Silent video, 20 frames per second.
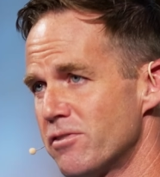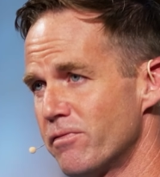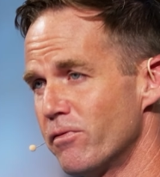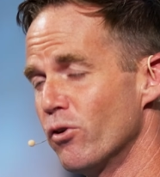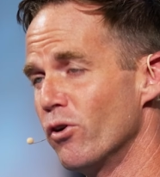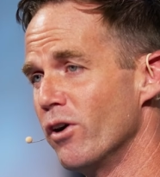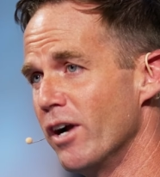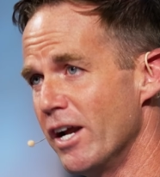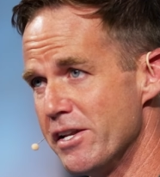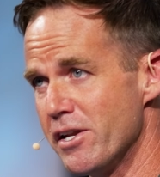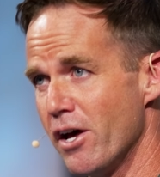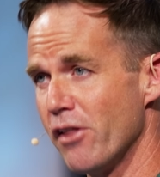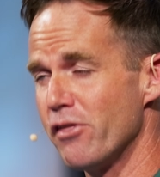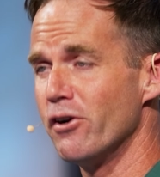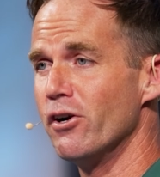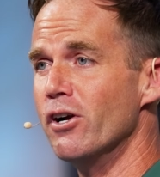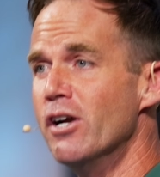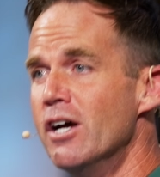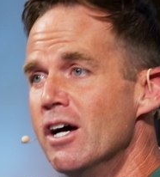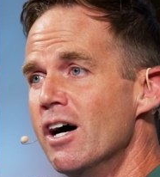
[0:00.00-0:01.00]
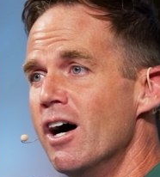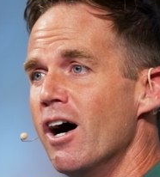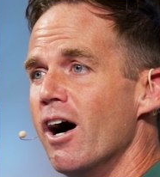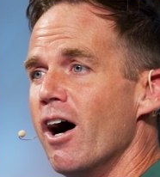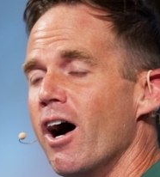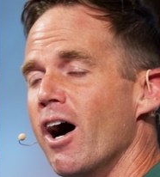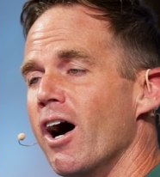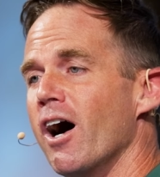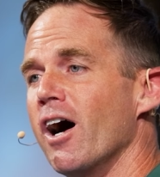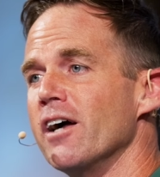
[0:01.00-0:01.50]
us for another
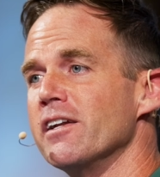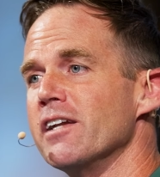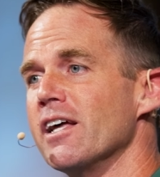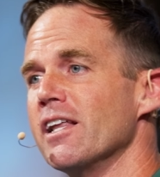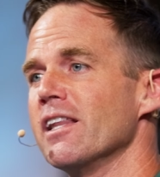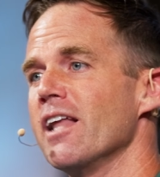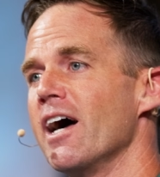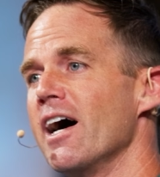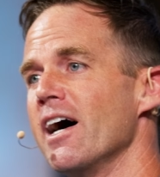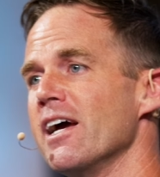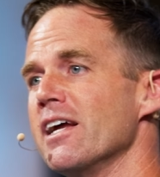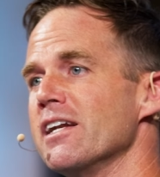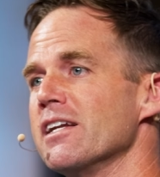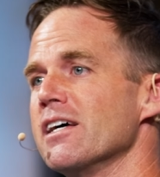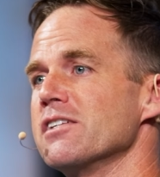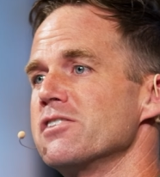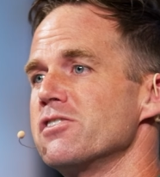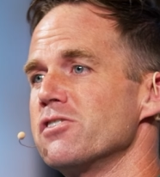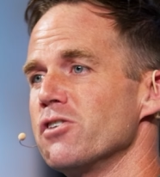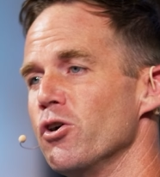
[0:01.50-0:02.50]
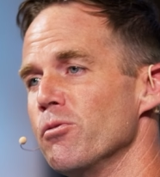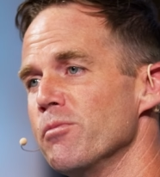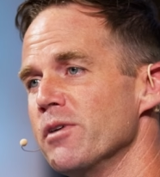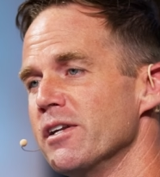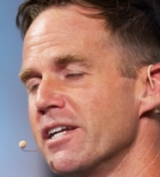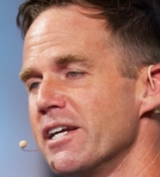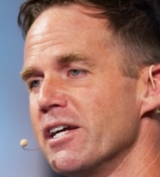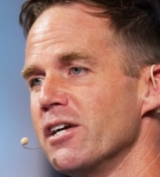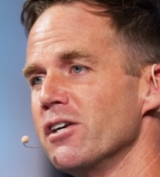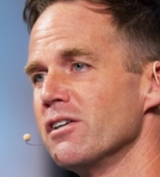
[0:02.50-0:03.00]
online
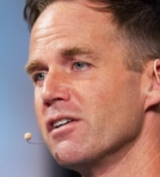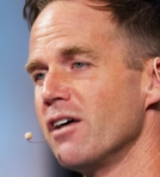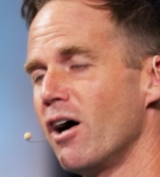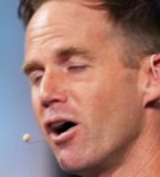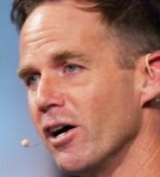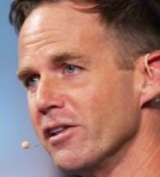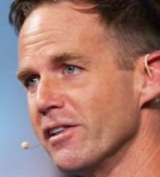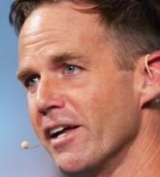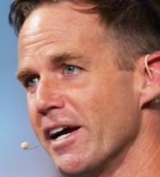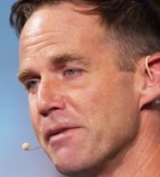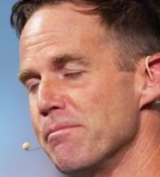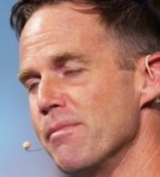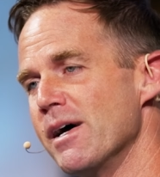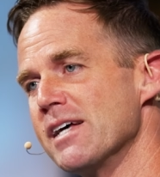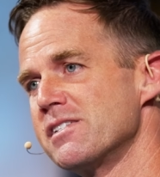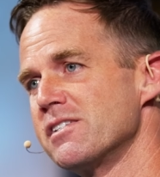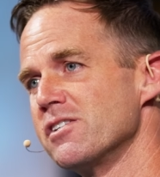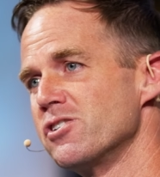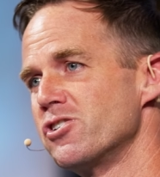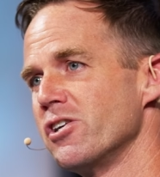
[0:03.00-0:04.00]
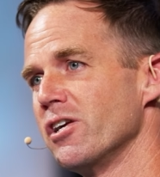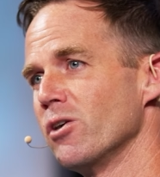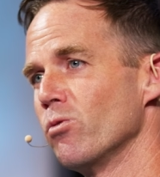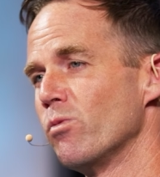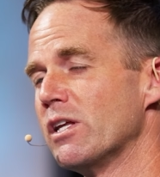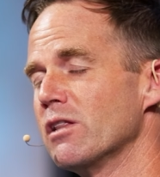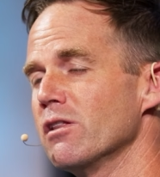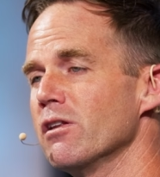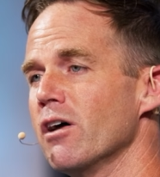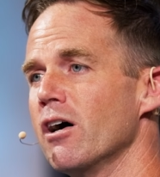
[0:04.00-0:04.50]
sermon here, online message
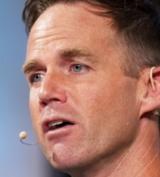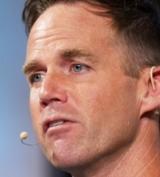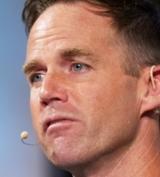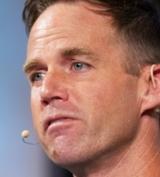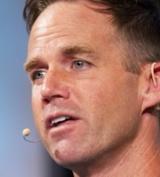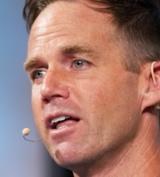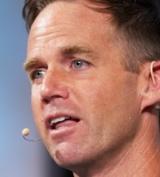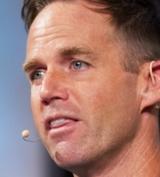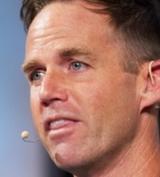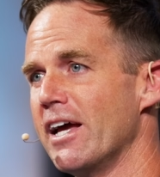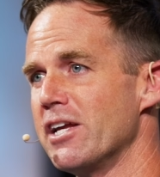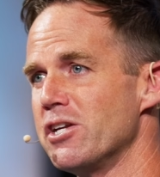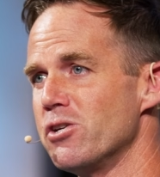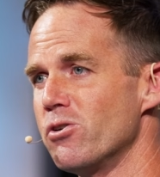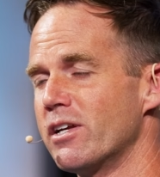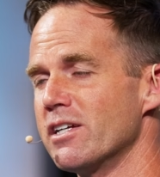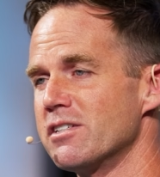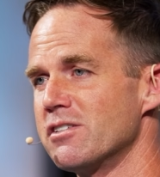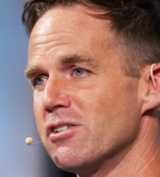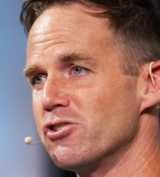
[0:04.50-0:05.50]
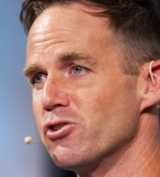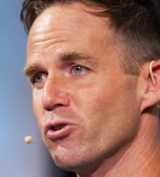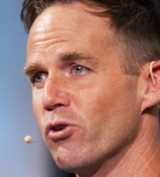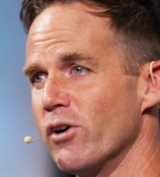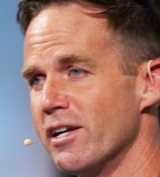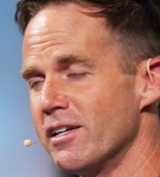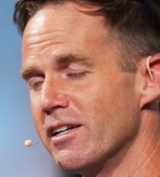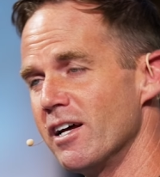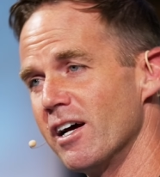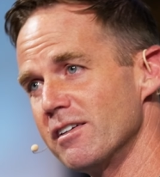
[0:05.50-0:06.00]
here. We love that you get to
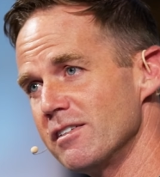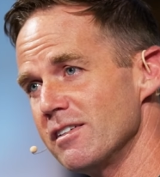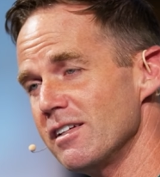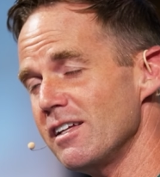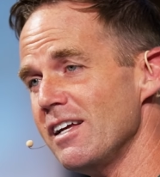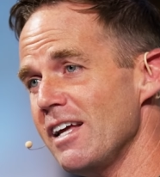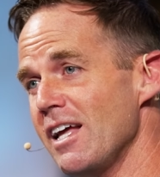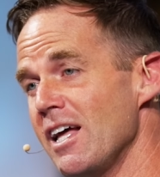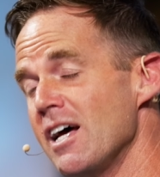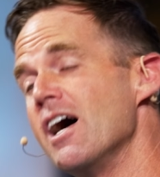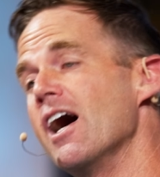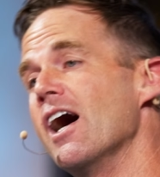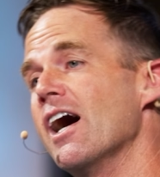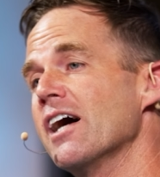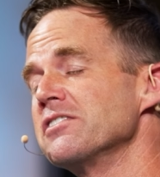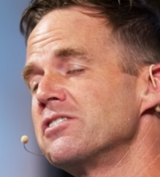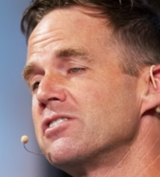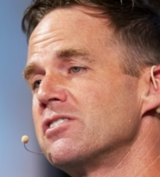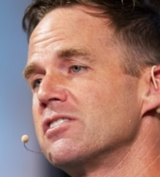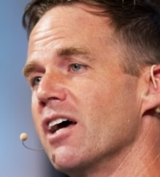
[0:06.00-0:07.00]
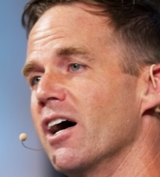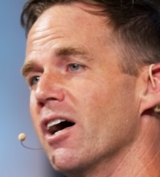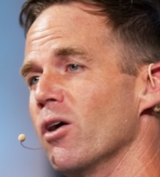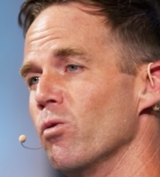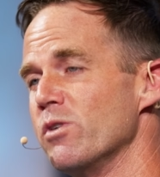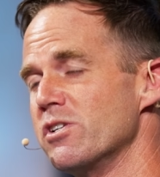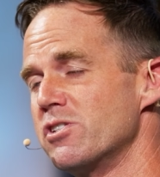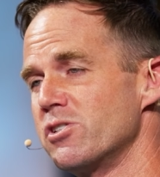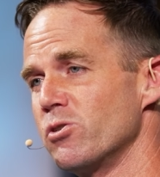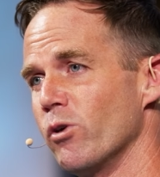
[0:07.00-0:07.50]
join us.
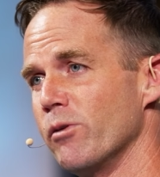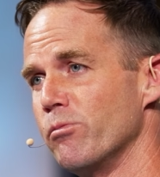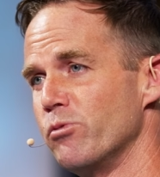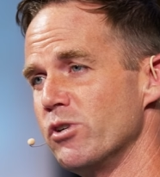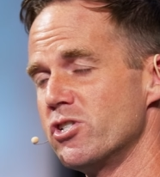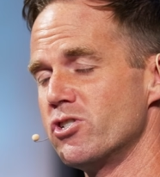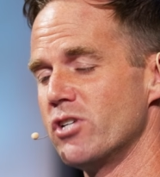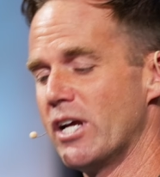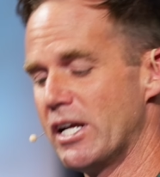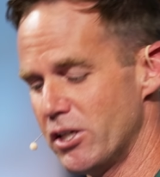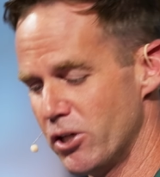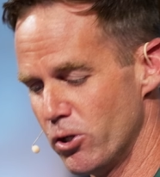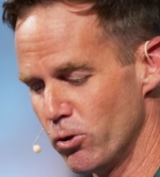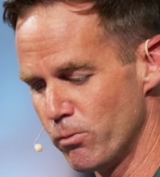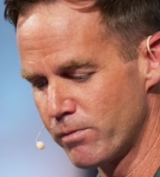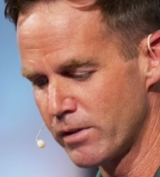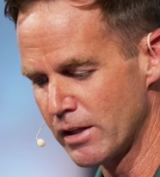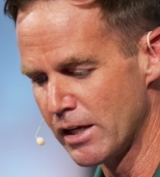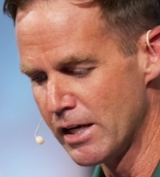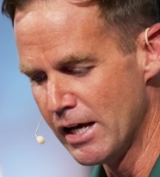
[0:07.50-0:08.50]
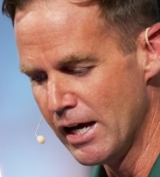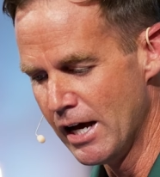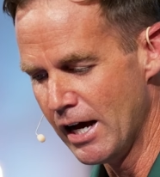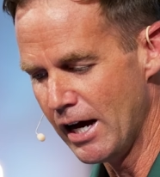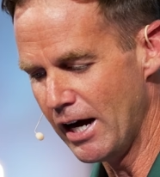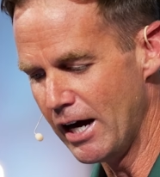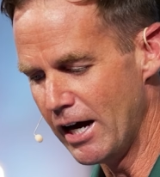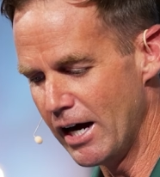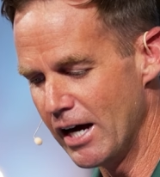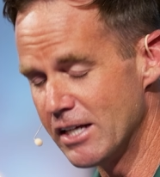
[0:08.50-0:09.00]
Uh, we so appreciate you.
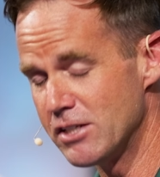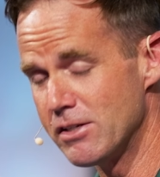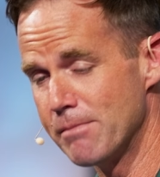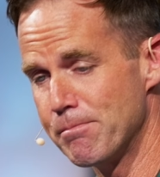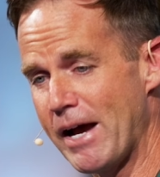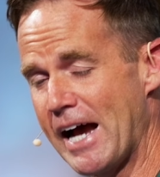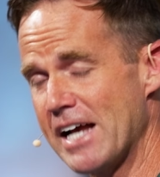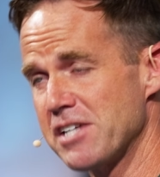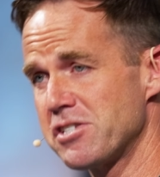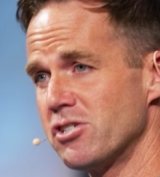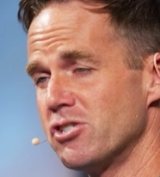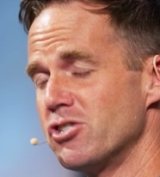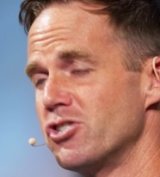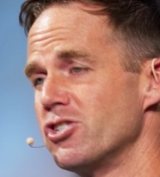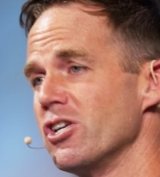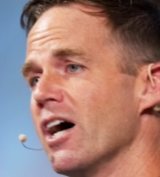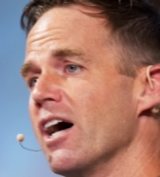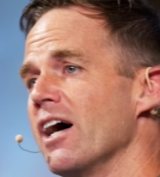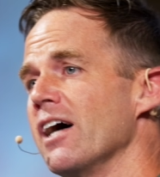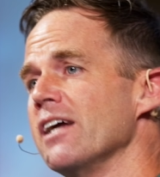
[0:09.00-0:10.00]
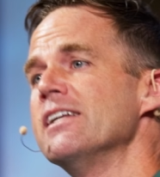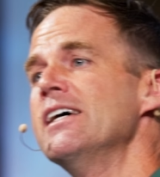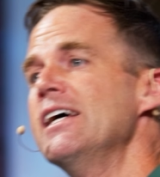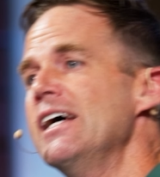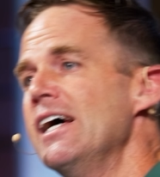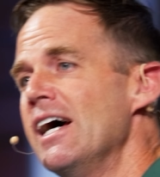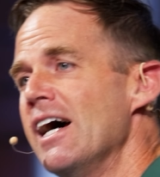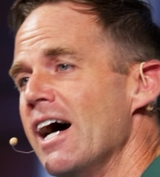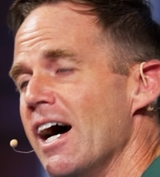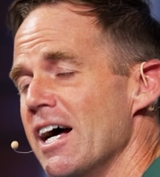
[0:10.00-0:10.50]
Uh, Pastor John
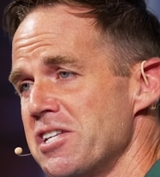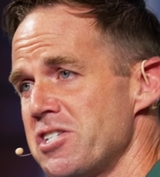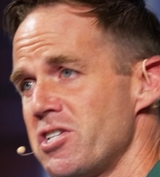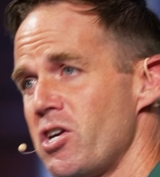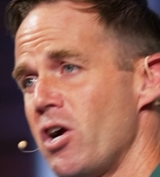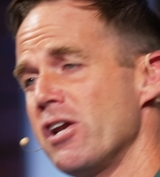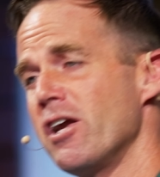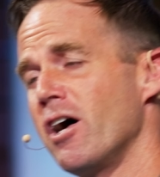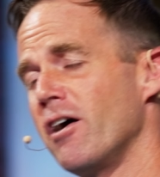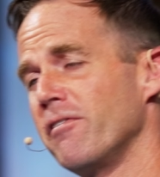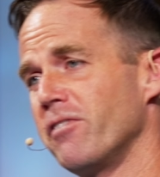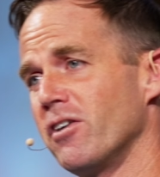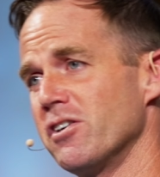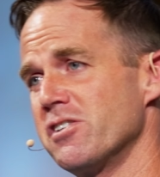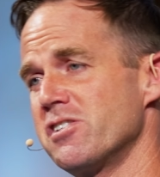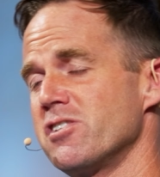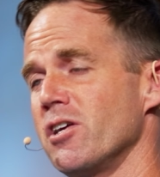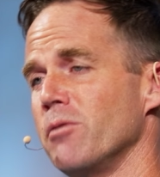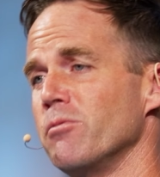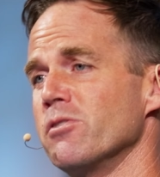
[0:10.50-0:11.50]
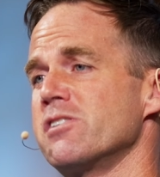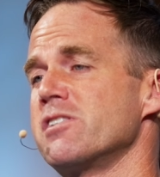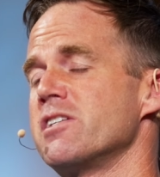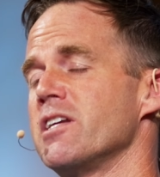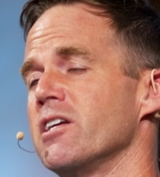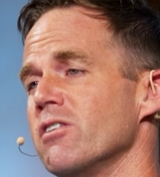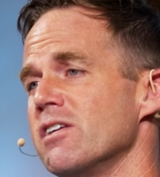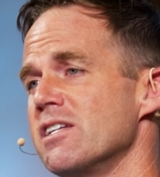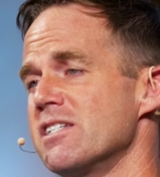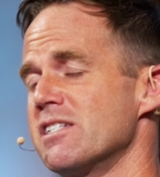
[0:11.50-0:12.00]
uh, started off our summer
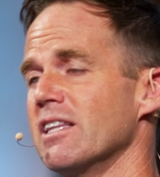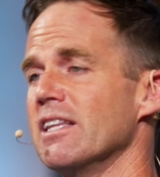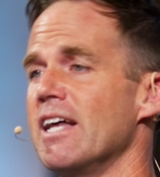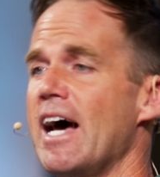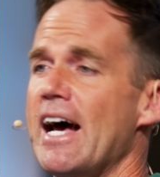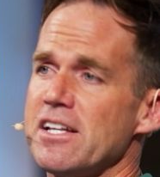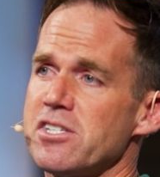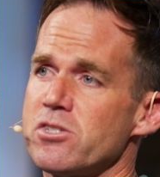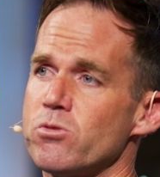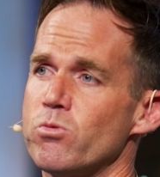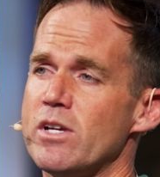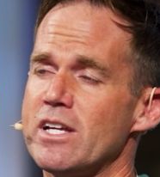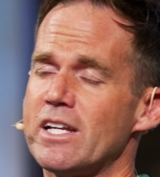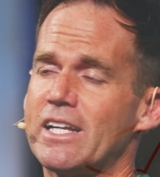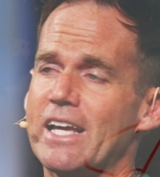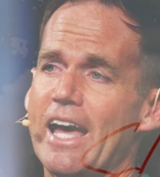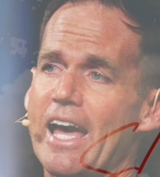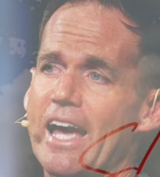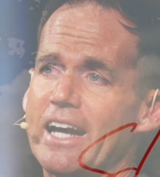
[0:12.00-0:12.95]
series last week,